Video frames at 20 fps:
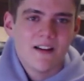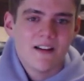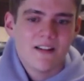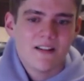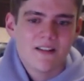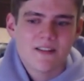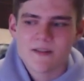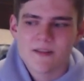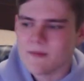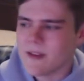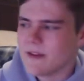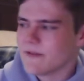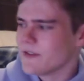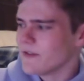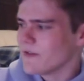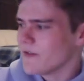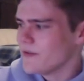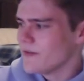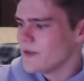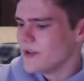some
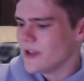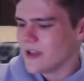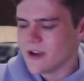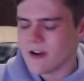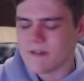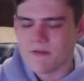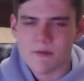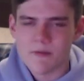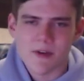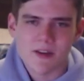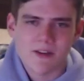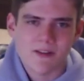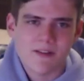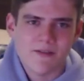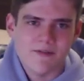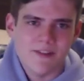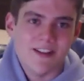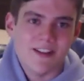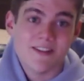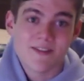leftover food that I got from the
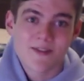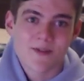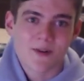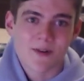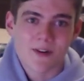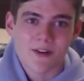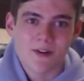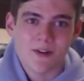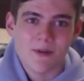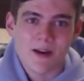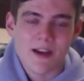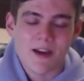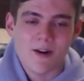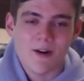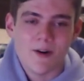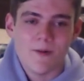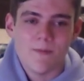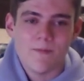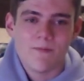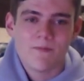convenience store on the way
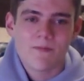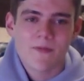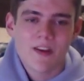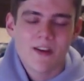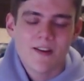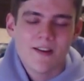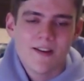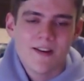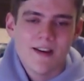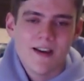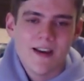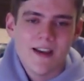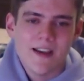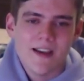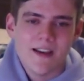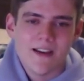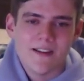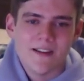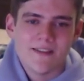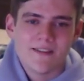home,
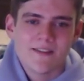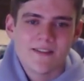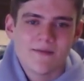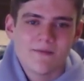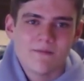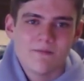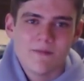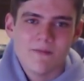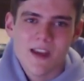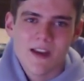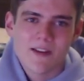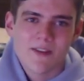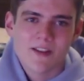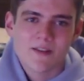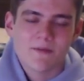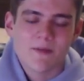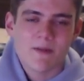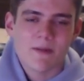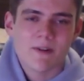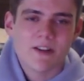and yeah, that's
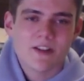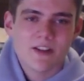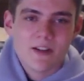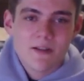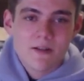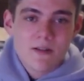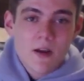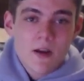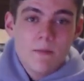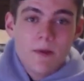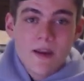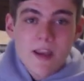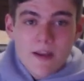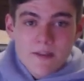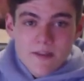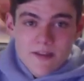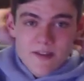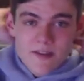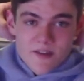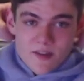pretty much it. But yeah,
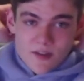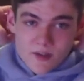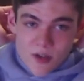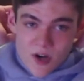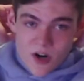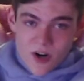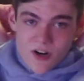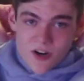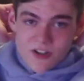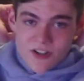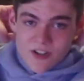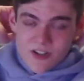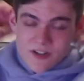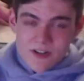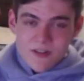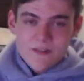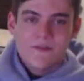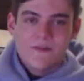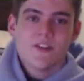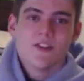this is the large
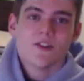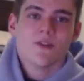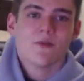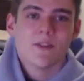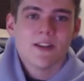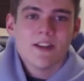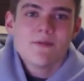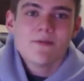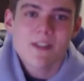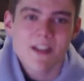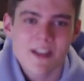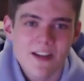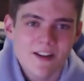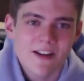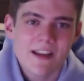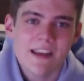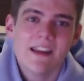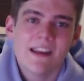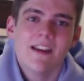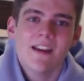Vision 2020
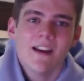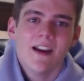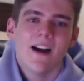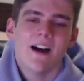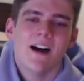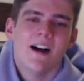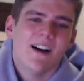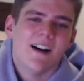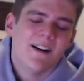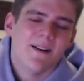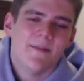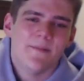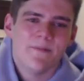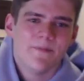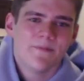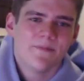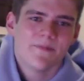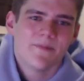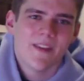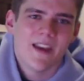hoodie,
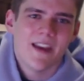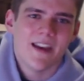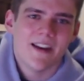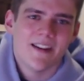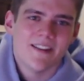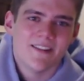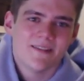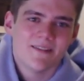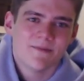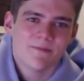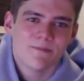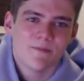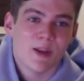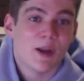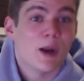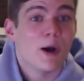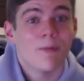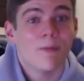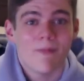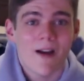and you
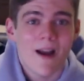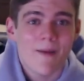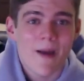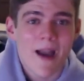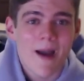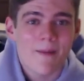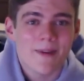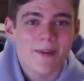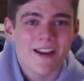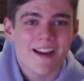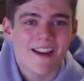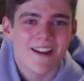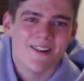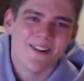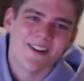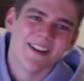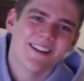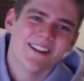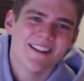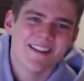know, I'm happy I
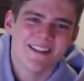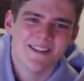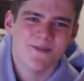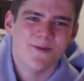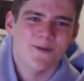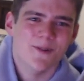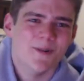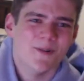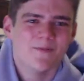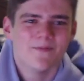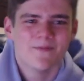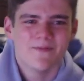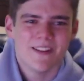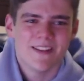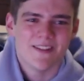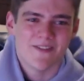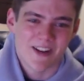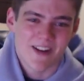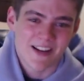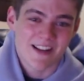own it. It's cool.
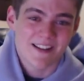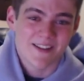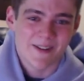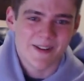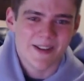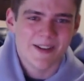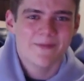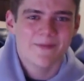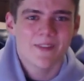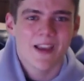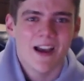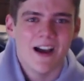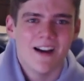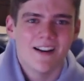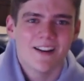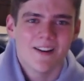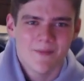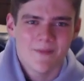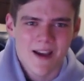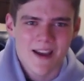It's a very nice hoodie.
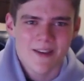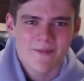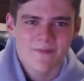Goodbye.